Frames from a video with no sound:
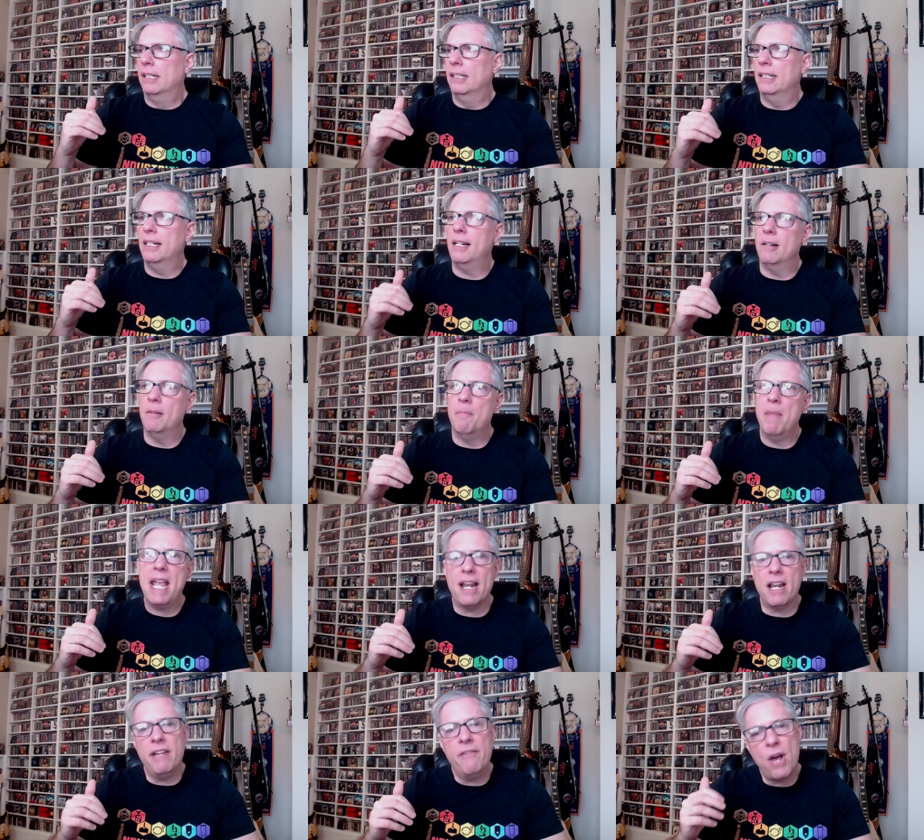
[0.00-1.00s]
oh man,
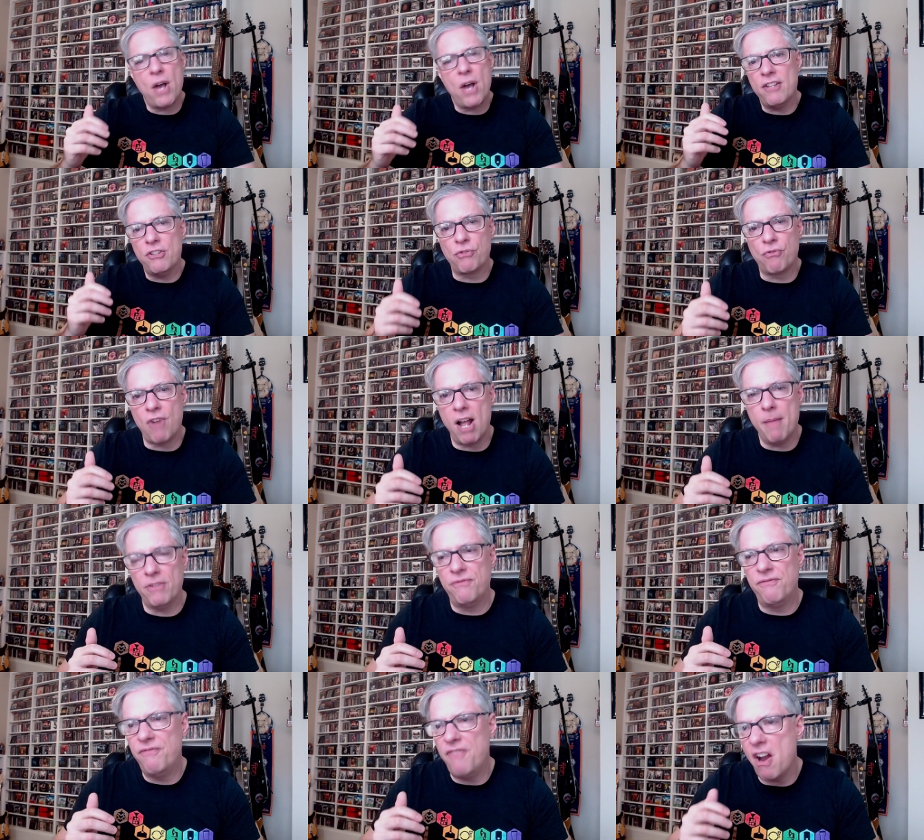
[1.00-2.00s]
I don't even know how to describe it.
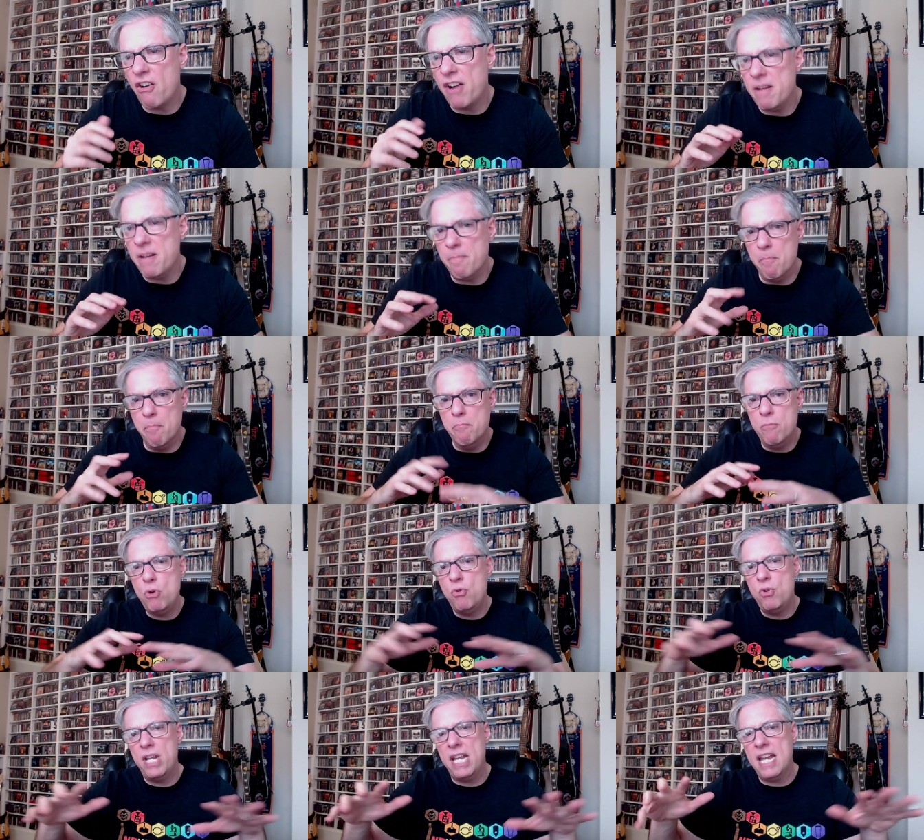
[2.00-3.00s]
It's very
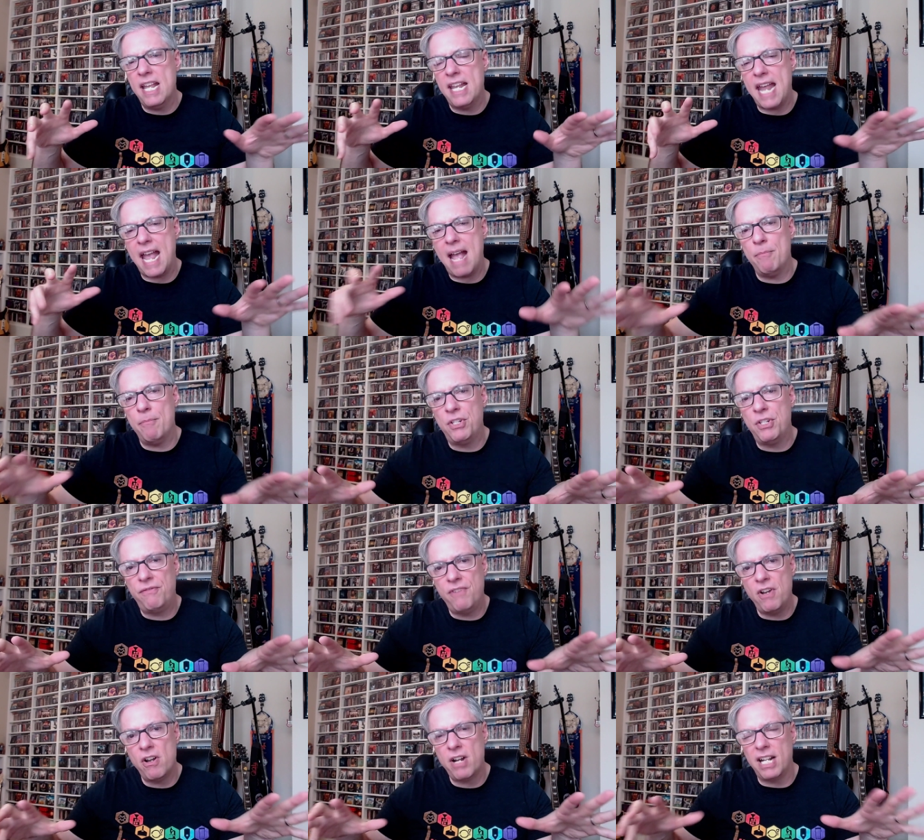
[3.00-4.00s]
moody and
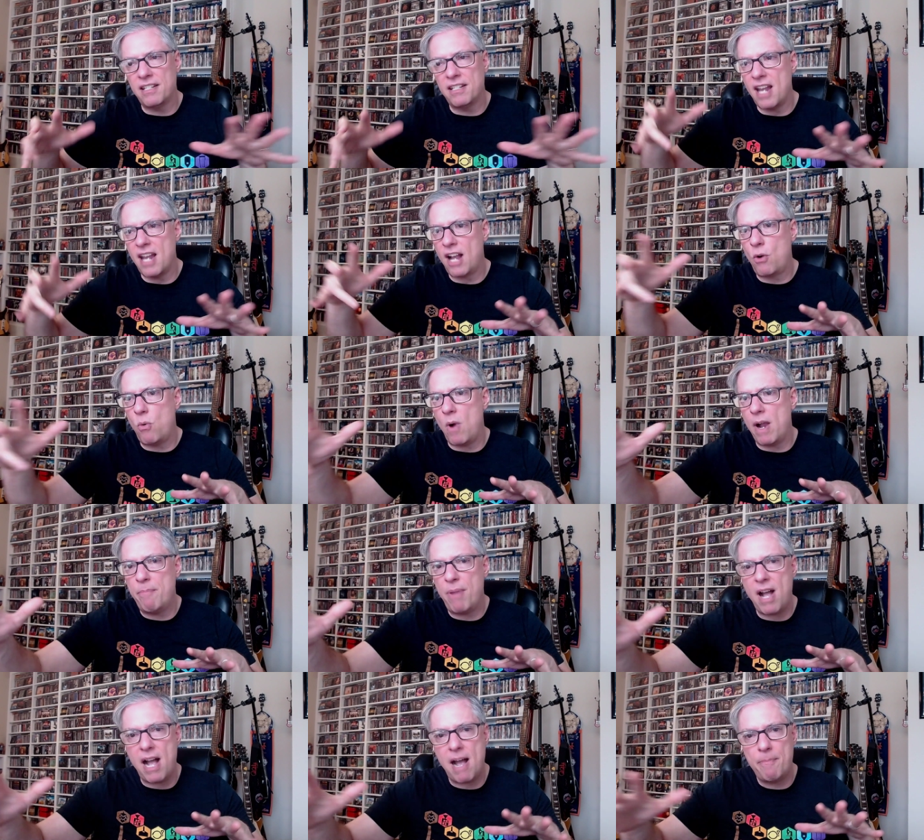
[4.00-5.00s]
atmospheric. It's not quite
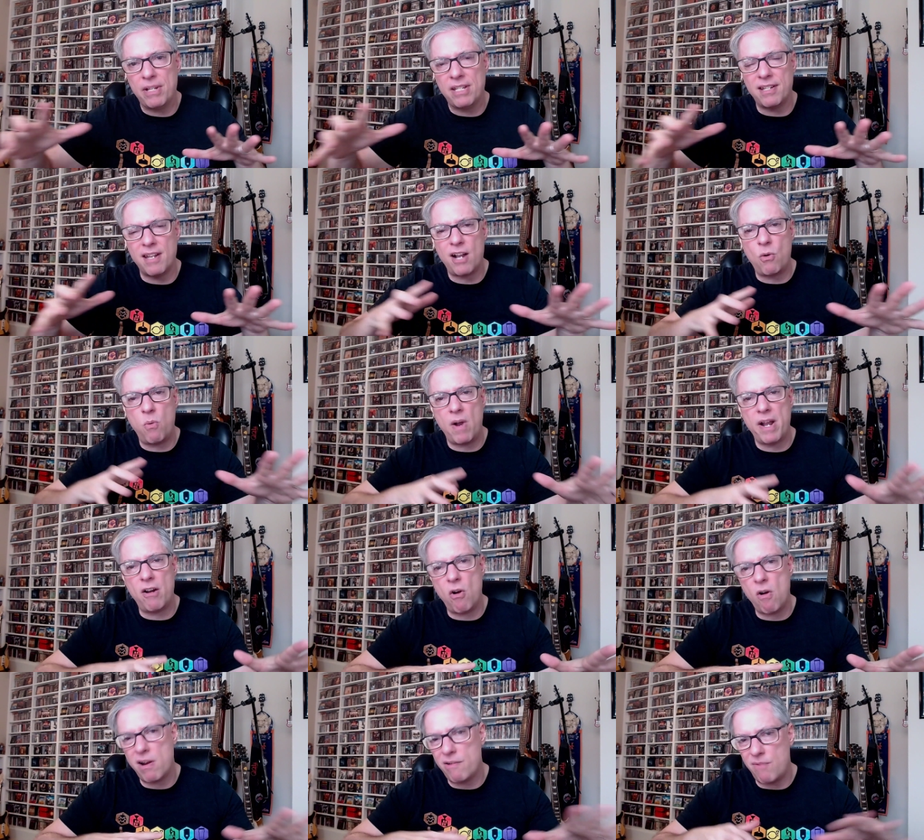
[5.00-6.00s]
pop, it's not quite
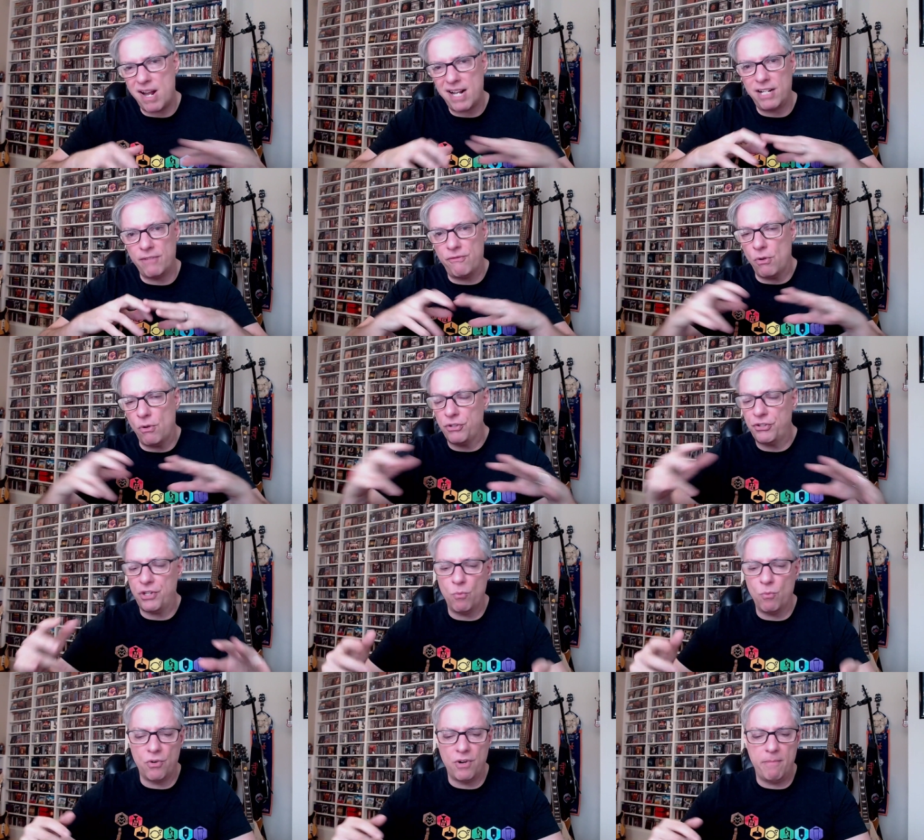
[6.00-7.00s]
hard rock. It falls
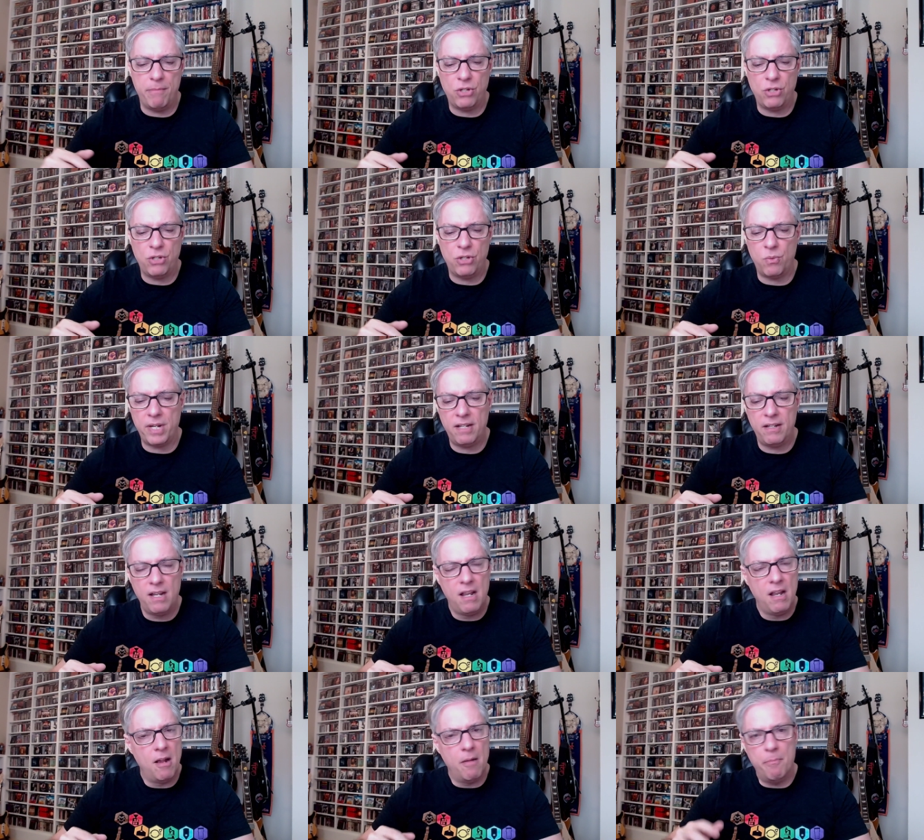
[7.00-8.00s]
somewhere in between,
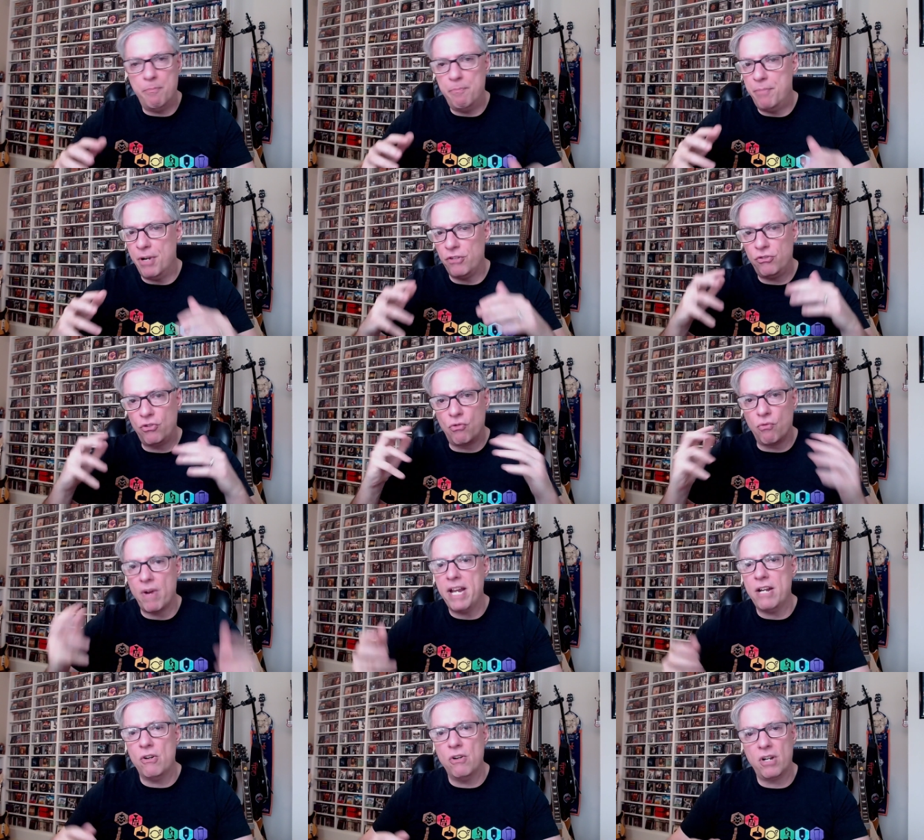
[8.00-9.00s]
but
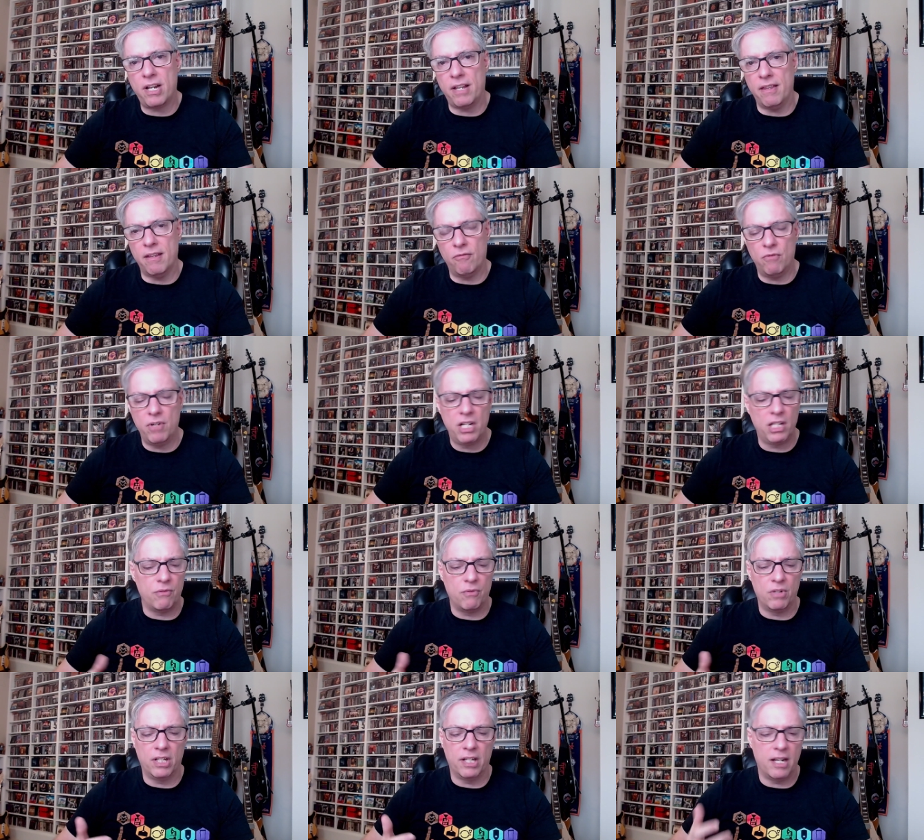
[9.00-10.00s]
great hook and a really,
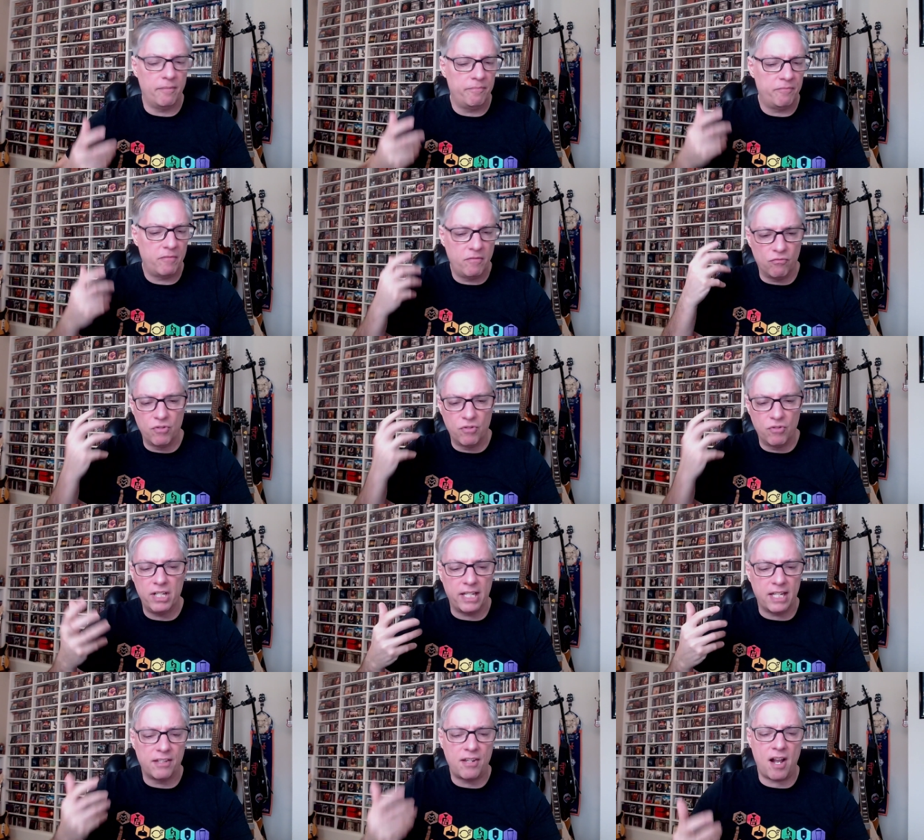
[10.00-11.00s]
really,
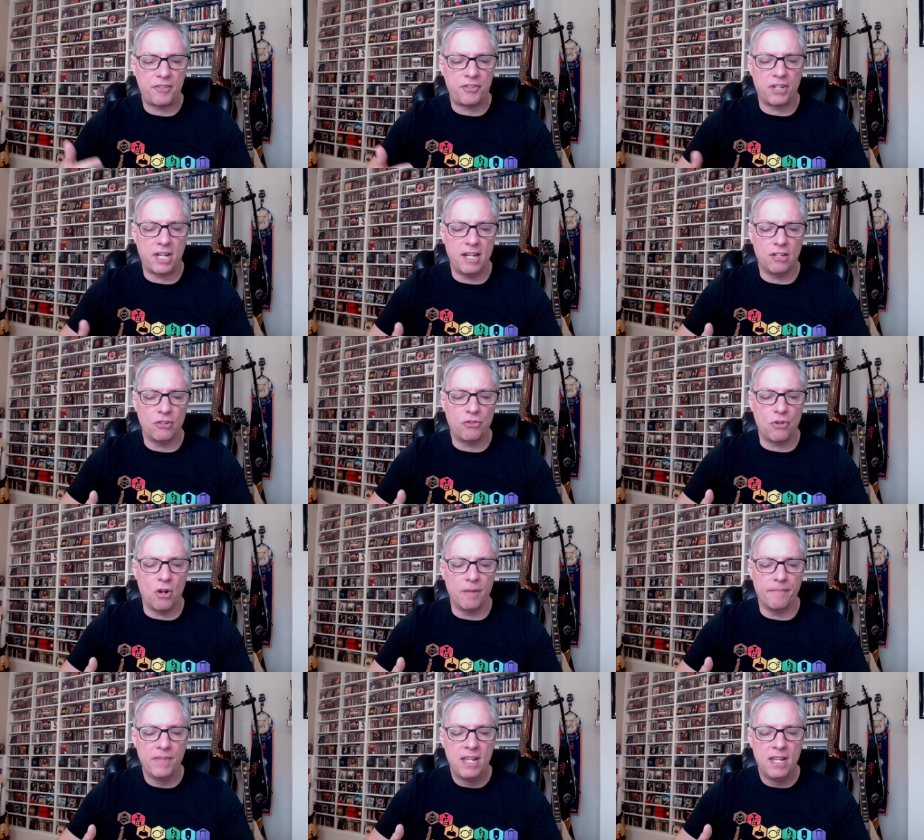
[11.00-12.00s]
really intoxicating song.